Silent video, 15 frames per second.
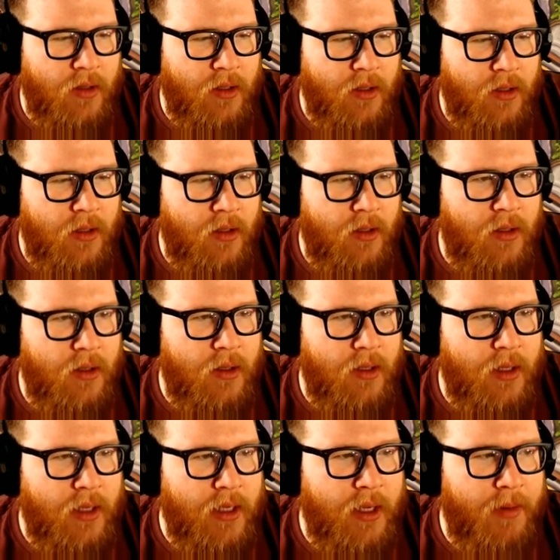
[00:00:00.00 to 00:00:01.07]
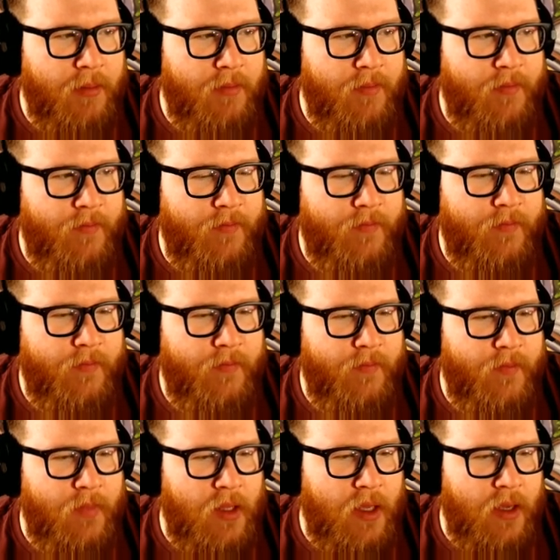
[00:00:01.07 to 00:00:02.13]
Yep.
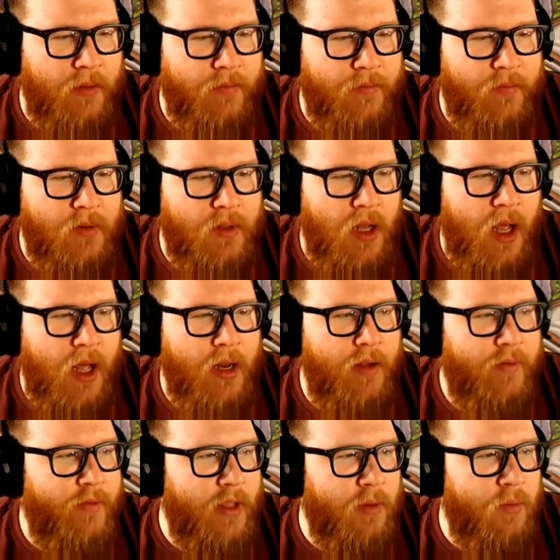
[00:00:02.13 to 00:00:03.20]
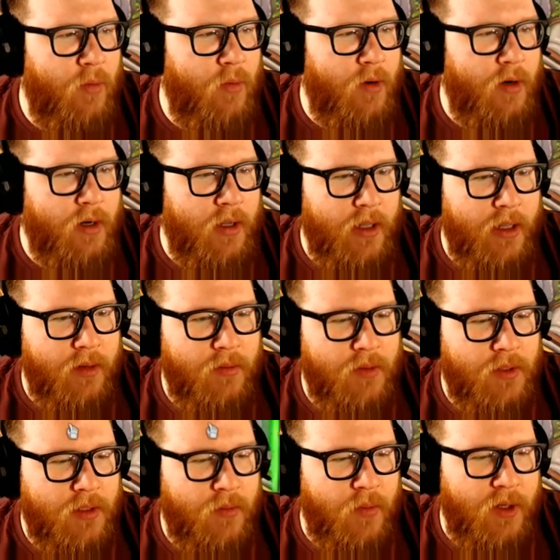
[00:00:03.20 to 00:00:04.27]
Not a Flame Ward. It
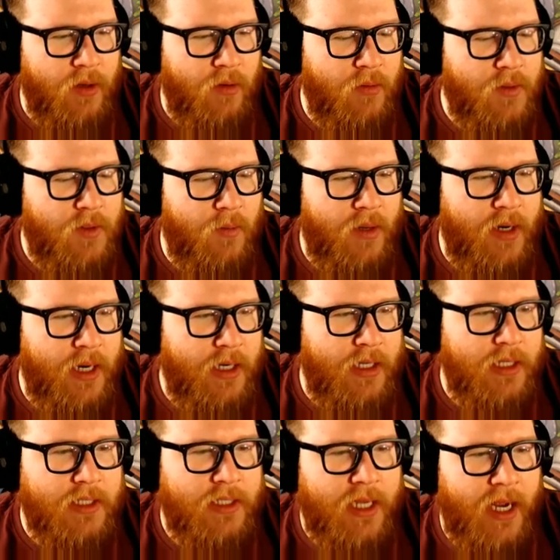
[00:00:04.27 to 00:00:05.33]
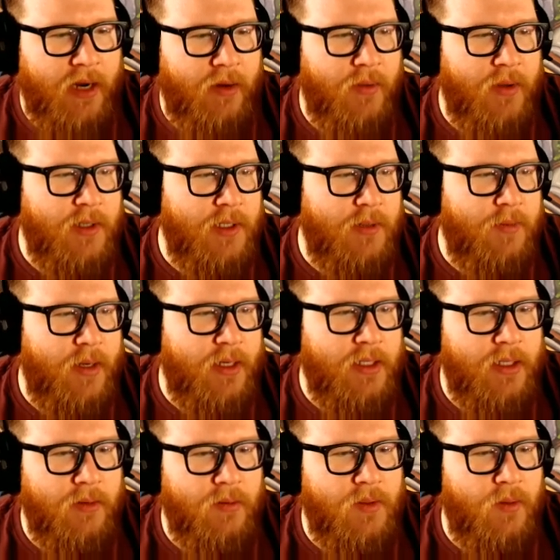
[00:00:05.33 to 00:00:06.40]
was, we knew it was the one in his deck. We
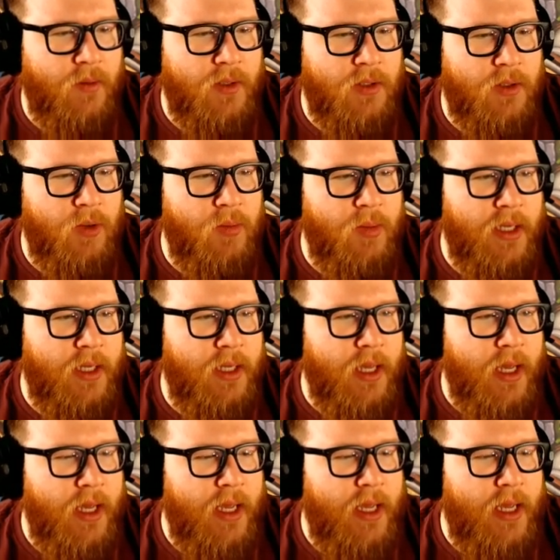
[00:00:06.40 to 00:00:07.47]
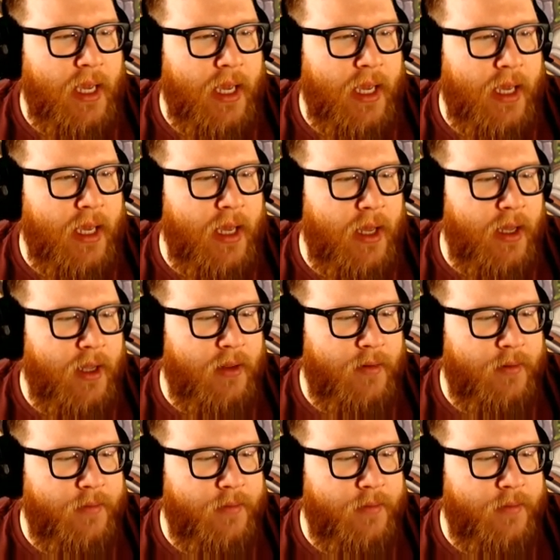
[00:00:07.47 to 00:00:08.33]
suspected it was going to be a uh,